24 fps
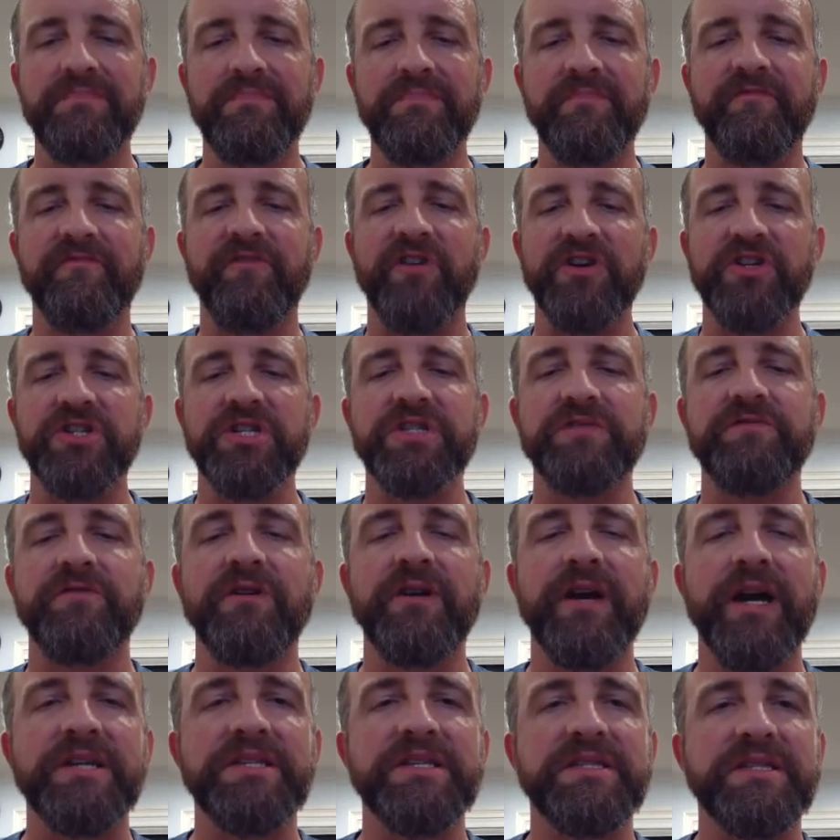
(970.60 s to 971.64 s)
functions
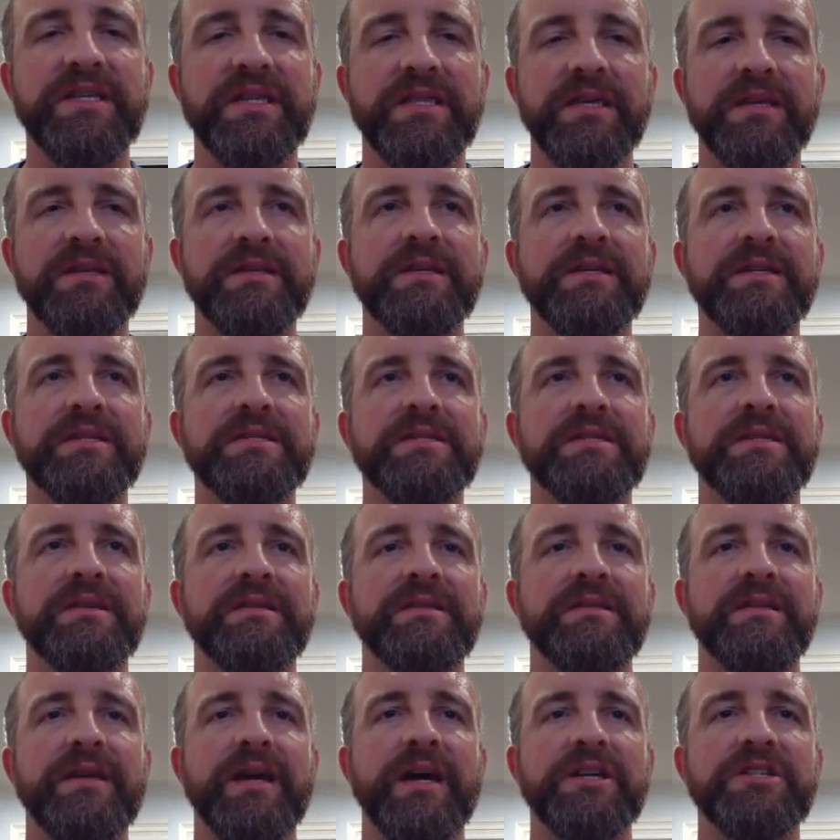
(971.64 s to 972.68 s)
for accessing the disk
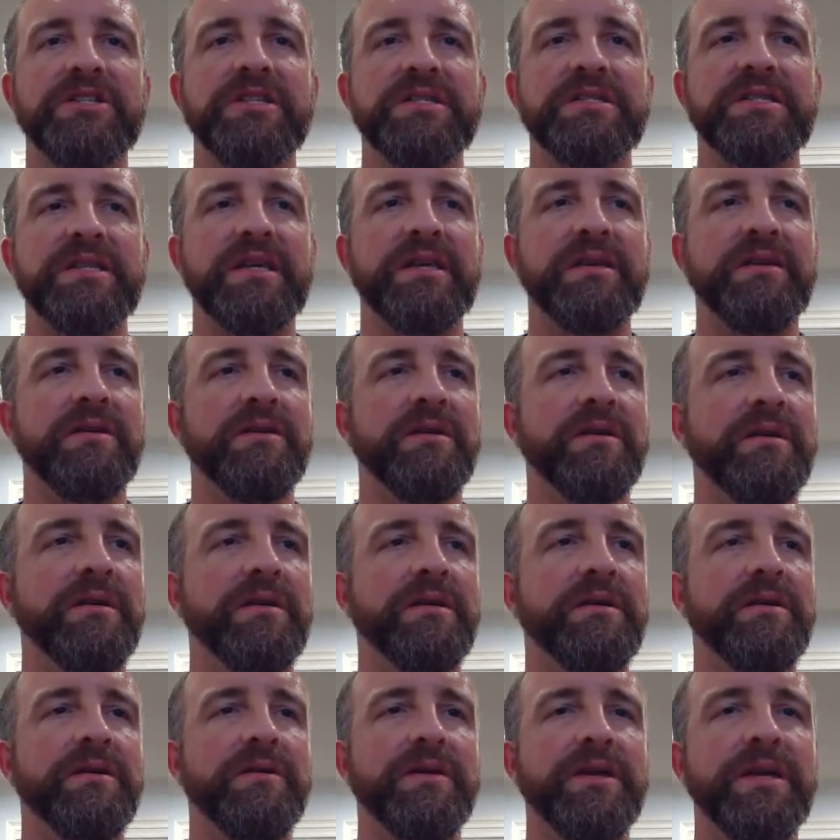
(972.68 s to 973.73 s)
and accessing
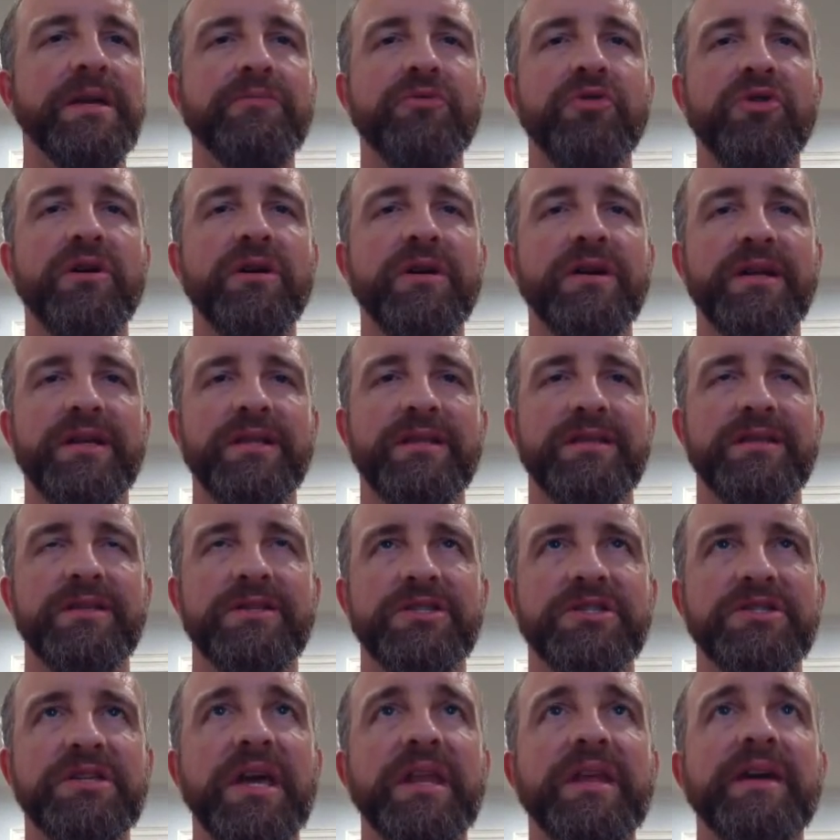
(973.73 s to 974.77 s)
your keyboard and
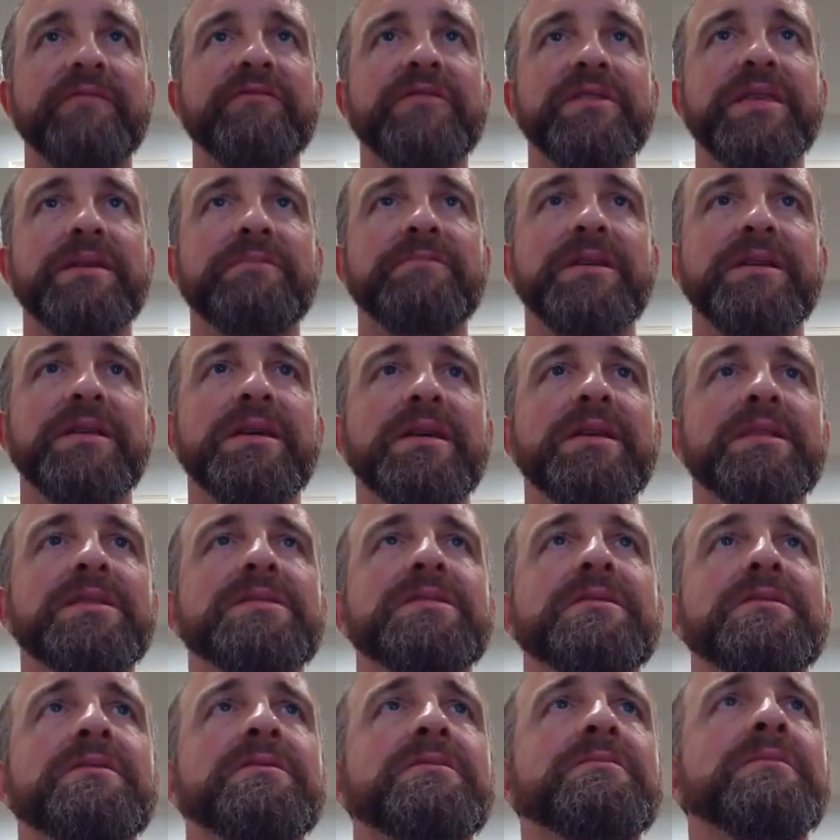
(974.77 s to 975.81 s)
just kind of everything we need.
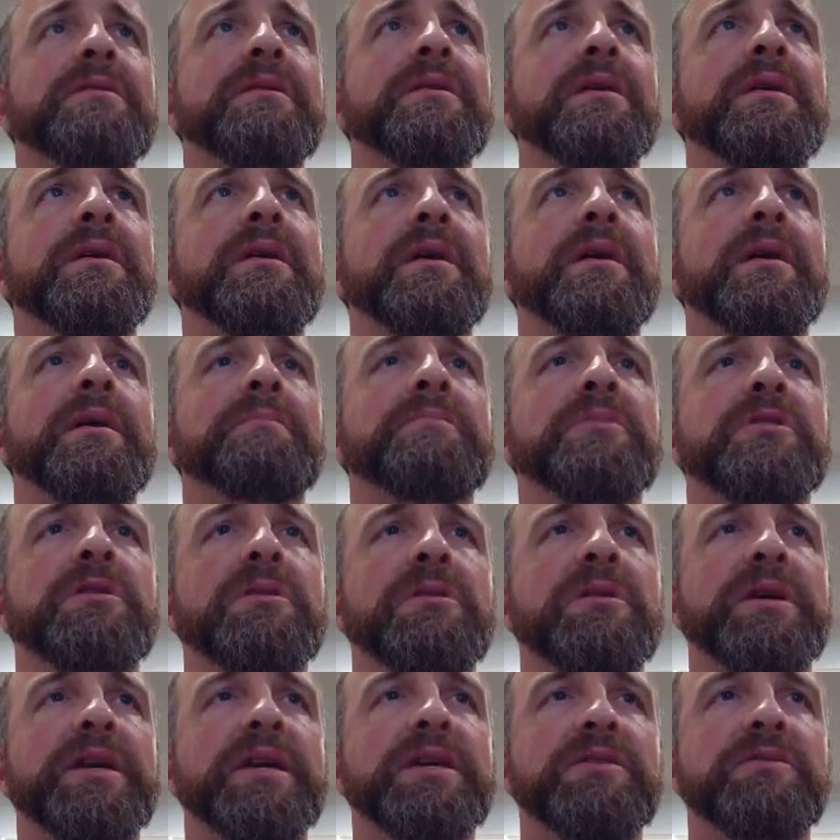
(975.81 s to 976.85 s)
So I'm going
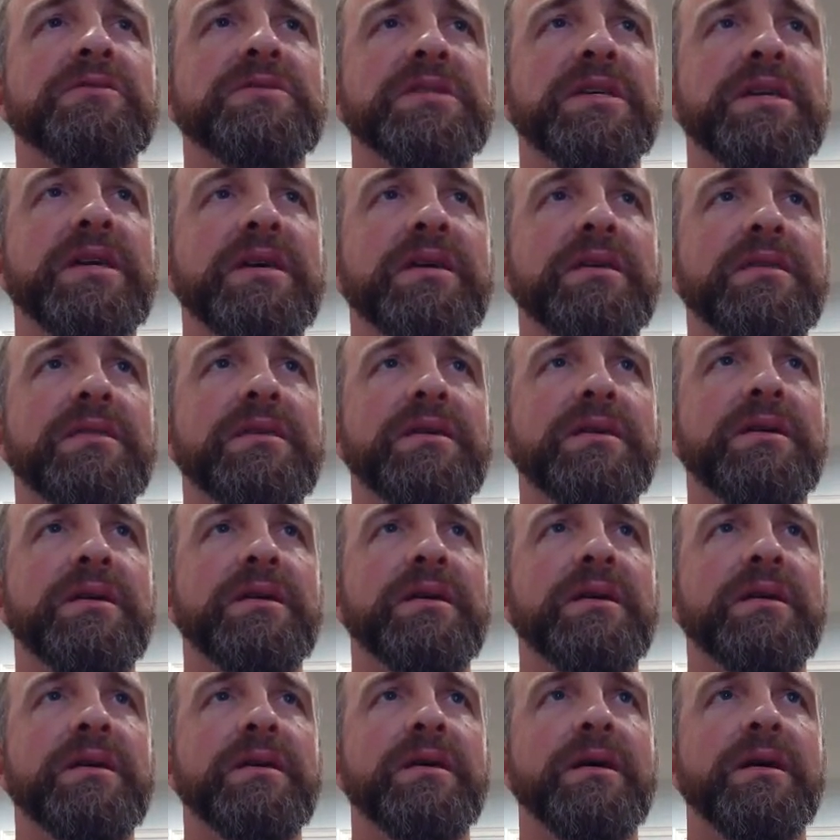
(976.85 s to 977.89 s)
to look at using
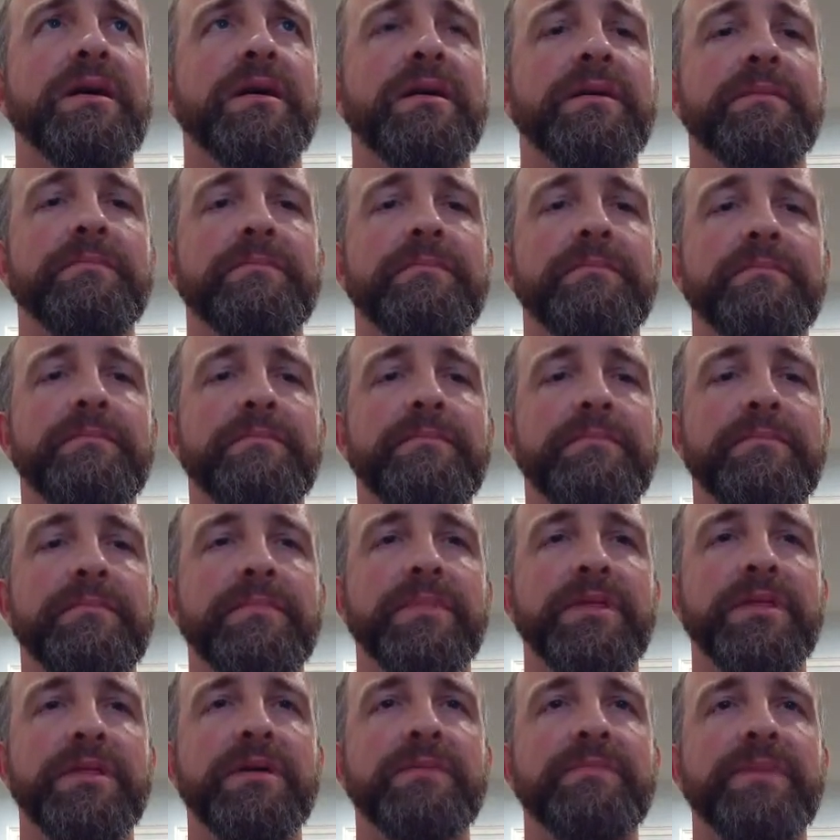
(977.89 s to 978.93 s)
the
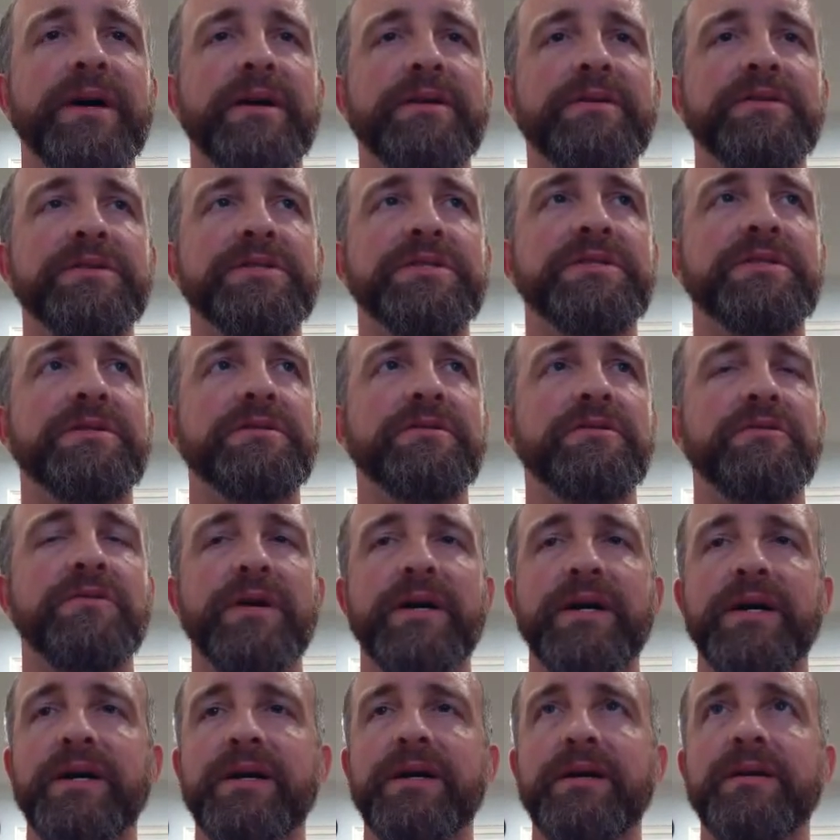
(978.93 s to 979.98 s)
BIOS
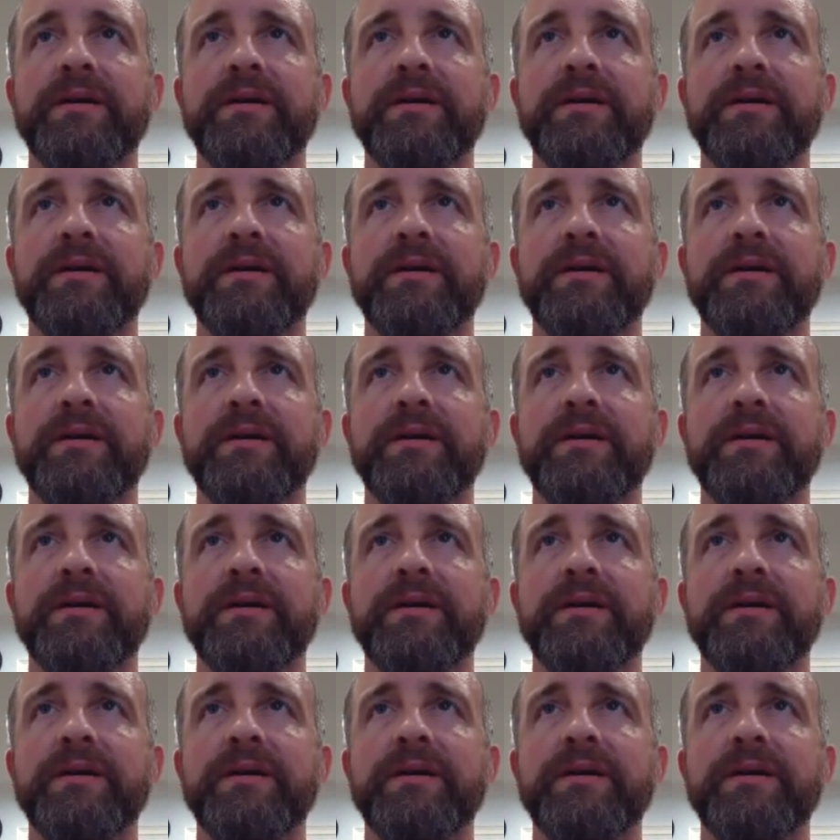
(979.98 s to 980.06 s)
to